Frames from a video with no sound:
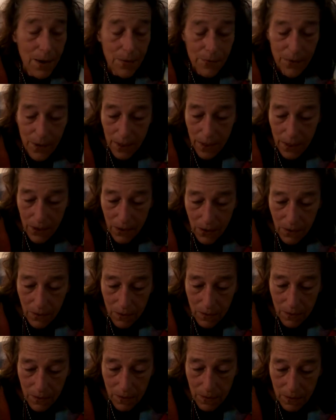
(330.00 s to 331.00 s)
the
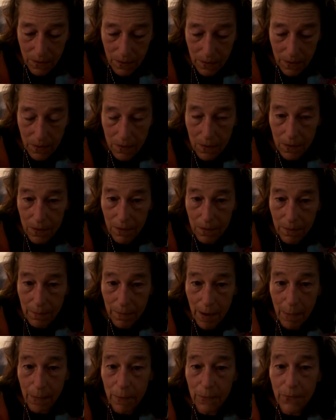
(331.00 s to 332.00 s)
little
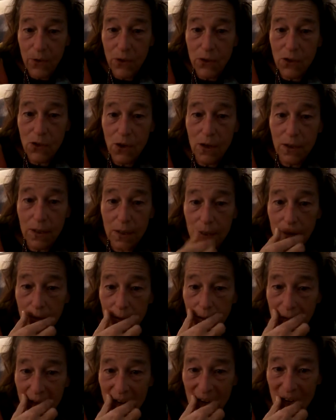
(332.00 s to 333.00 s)
baby food jar
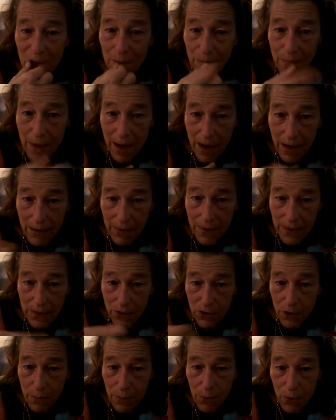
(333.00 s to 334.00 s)
deals that I made and
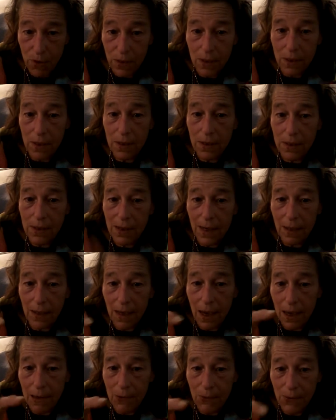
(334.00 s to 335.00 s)
that she poured the scented
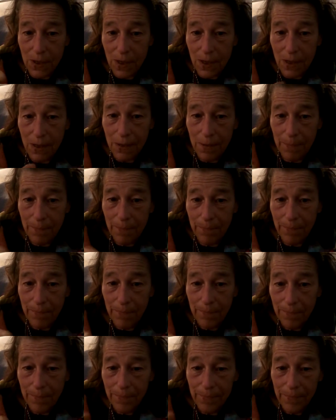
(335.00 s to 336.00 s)
candles into them
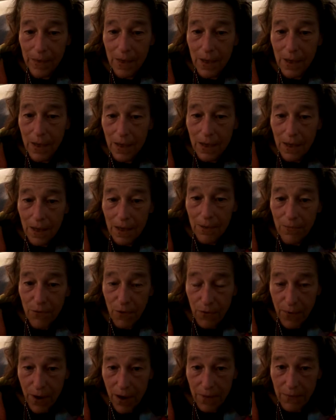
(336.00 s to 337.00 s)

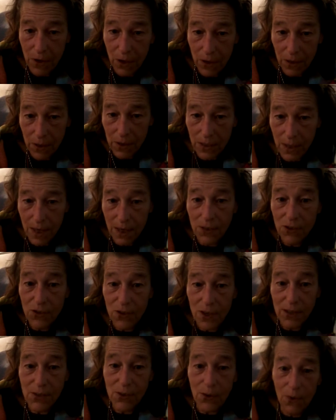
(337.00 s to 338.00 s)
for $5 each.
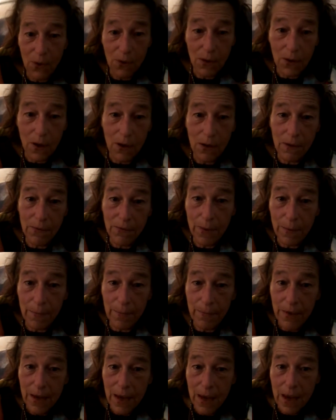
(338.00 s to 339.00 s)
They sold all of
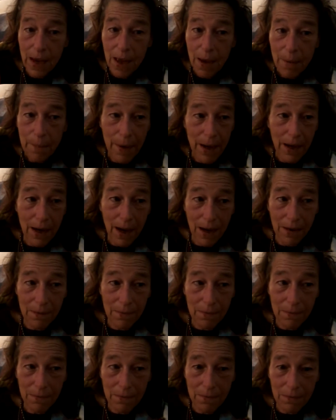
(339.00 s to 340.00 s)
them. But
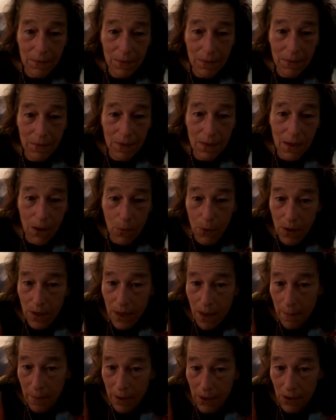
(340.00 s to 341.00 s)
there weren't
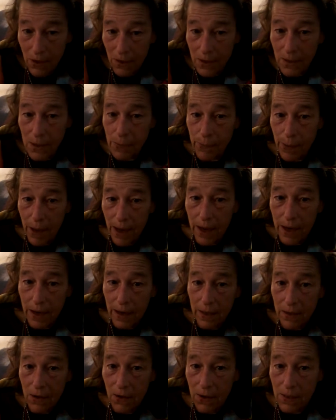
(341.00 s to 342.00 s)
that many on
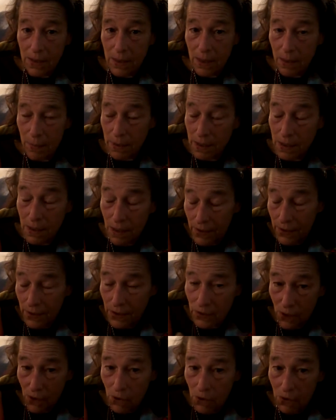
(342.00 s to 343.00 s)
display, honestly, but still they're
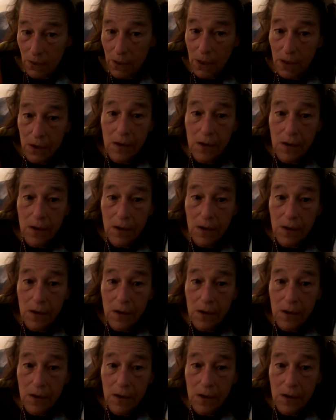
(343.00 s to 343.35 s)
sold.